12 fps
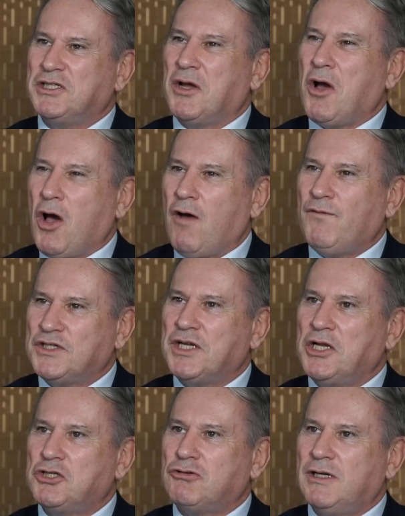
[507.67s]
So half a
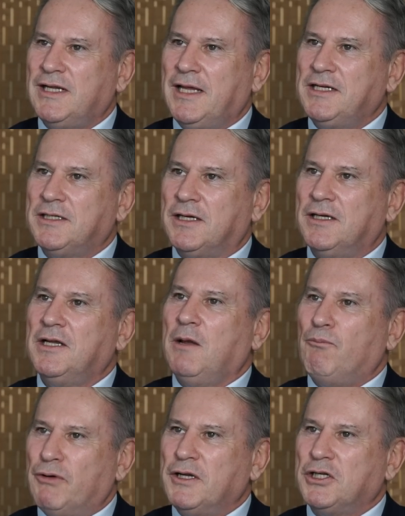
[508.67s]
century later,
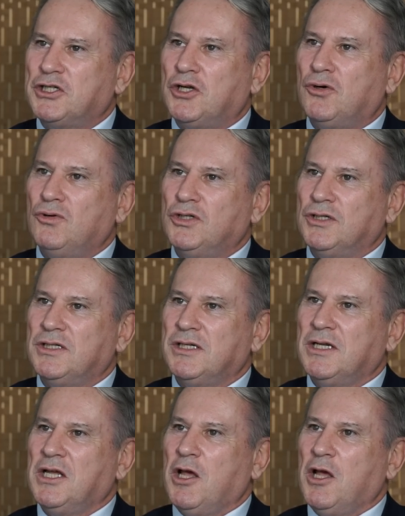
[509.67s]
British soldiers